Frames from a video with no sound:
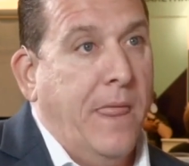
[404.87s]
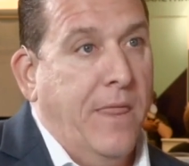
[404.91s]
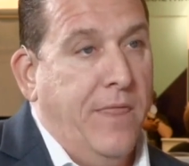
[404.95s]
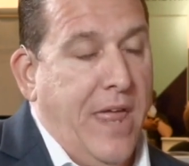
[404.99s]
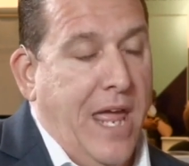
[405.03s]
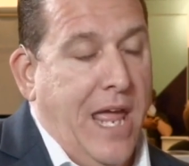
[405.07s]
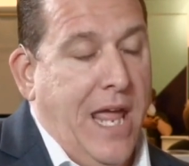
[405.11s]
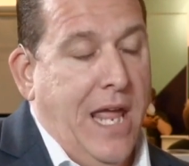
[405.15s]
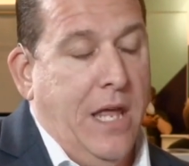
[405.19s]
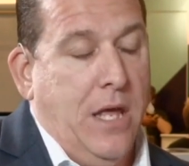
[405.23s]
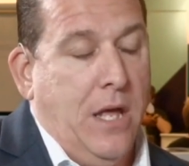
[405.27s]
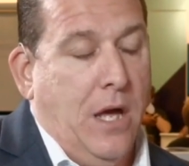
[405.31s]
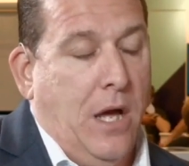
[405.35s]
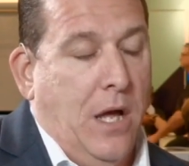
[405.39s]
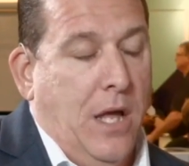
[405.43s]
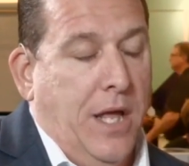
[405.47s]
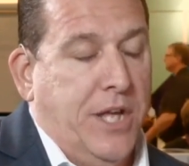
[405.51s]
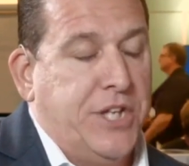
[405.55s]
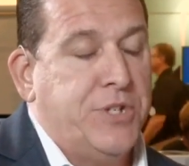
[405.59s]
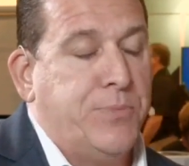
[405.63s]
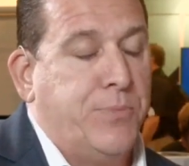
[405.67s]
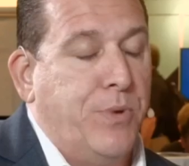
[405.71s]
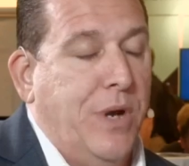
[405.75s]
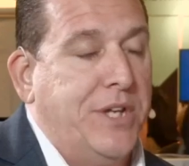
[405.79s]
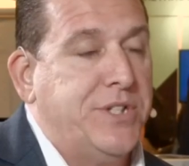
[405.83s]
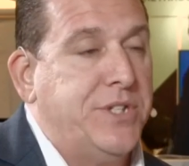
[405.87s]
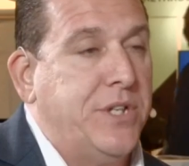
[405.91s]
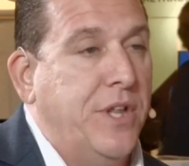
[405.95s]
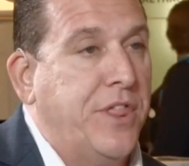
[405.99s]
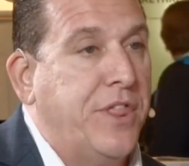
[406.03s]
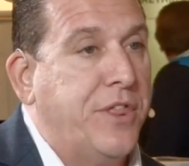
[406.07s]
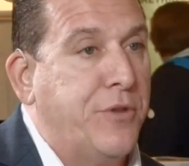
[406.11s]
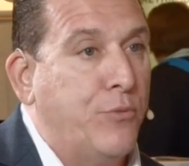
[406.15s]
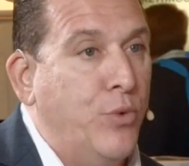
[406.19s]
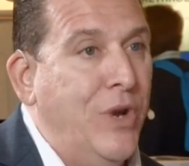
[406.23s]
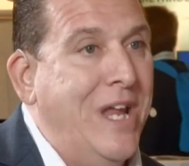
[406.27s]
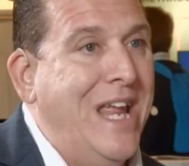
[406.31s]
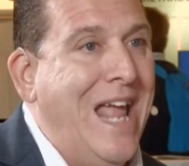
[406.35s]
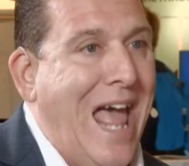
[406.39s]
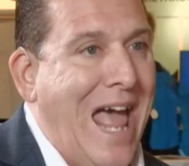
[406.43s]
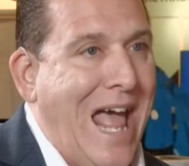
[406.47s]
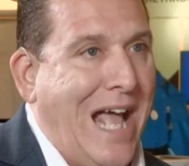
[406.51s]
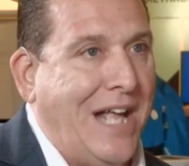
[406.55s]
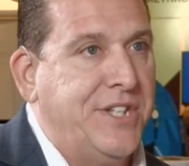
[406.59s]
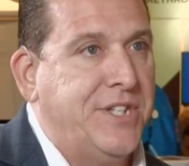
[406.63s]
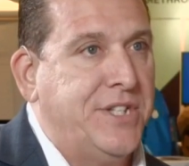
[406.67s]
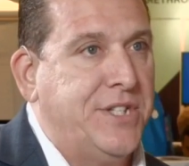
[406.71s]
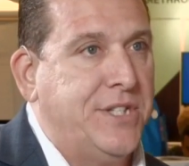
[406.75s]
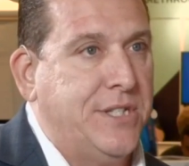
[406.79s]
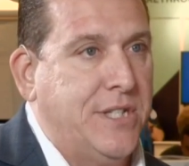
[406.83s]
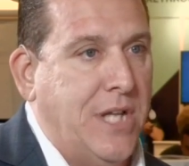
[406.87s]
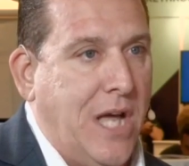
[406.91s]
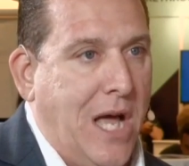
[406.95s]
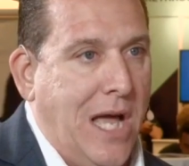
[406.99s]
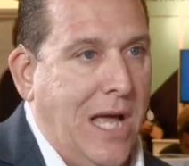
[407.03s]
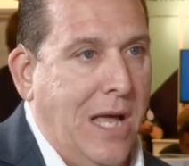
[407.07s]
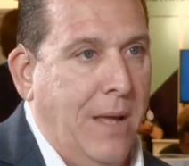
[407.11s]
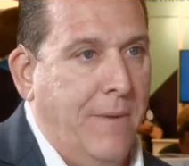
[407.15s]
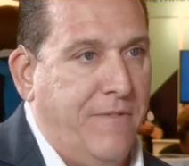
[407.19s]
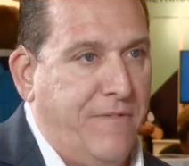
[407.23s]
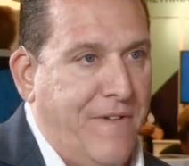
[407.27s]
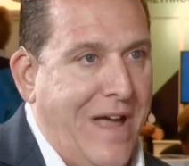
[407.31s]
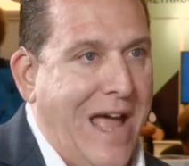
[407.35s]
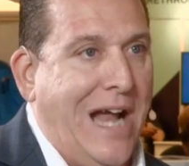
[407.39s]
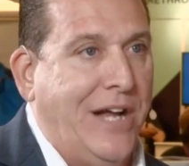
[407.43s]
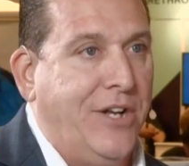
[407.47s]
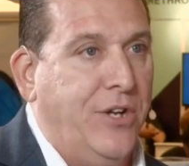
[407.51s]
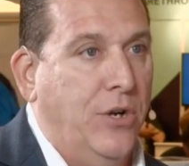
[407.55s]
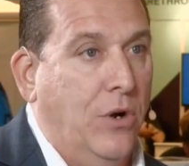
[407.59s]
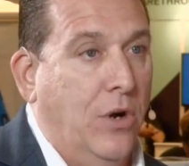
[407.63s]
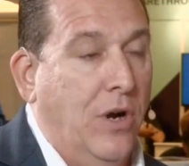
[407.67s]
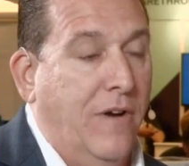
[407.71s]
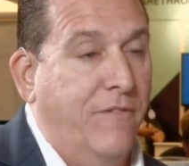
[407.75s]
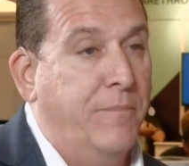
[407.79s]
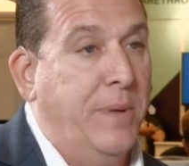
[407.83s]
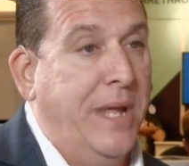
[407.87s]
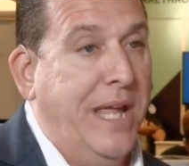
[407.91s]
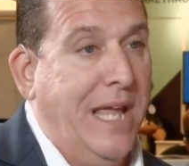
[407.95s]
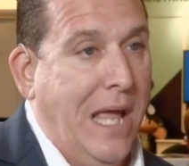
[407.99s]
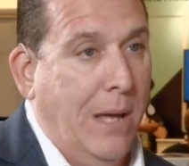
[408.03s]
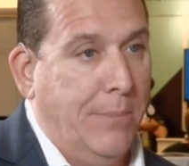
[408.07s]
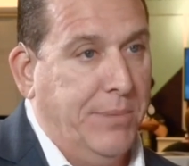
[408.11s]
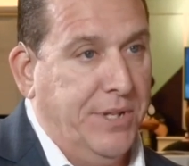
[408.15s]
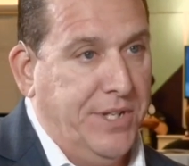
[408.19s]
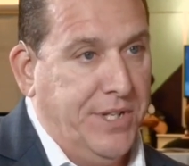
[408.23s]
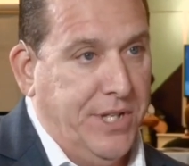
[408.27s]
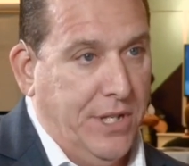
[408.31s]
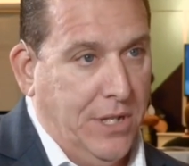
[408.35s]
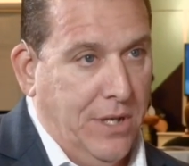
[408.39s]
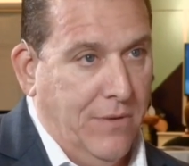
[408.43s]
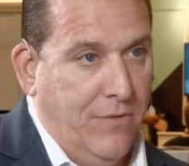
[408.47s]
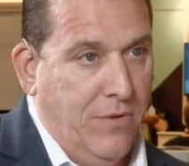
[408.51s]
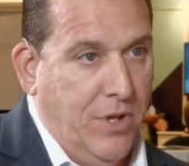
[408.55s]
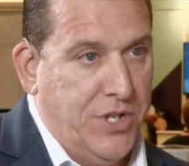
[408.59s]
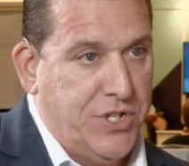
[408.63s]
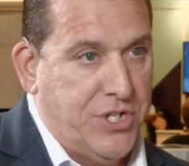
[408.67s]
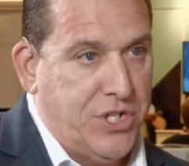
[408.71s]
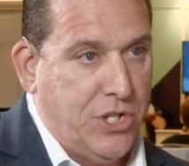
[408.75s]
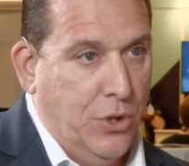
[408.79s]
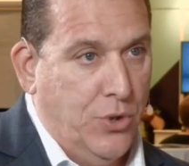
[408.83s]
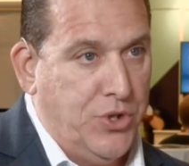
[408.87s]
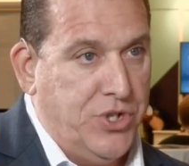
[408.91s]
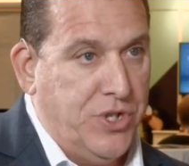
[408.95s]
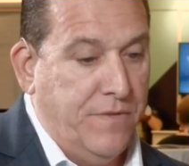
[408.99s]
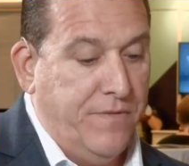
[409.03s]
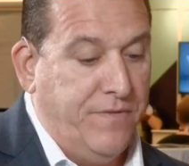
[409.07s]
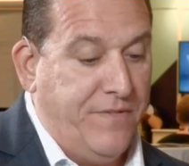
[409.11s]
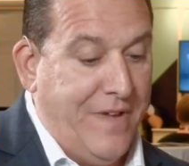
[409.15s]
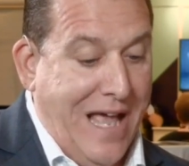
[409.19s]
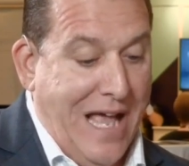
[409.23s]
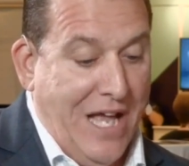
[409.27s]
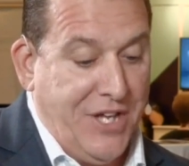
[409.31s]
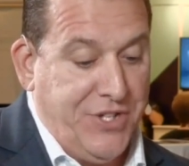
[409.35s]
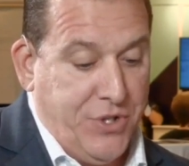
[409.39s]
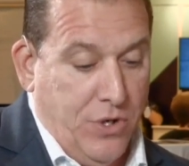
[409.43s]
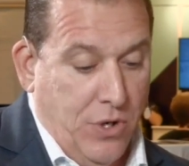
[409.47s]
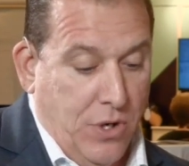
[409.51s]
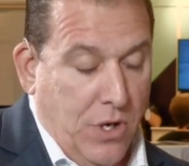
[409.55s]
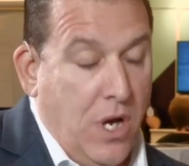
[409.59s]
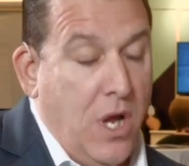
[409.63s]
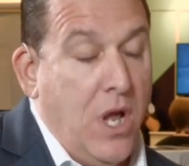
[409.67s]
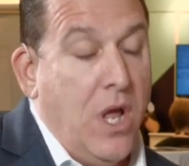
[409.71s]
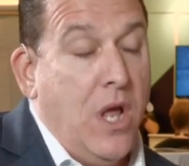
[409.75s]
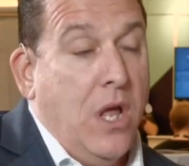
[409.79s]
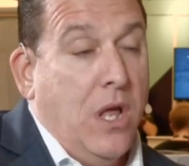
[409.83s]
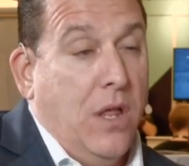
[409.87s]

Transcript: they expressed a 3x factor of being able to deliver the solution faster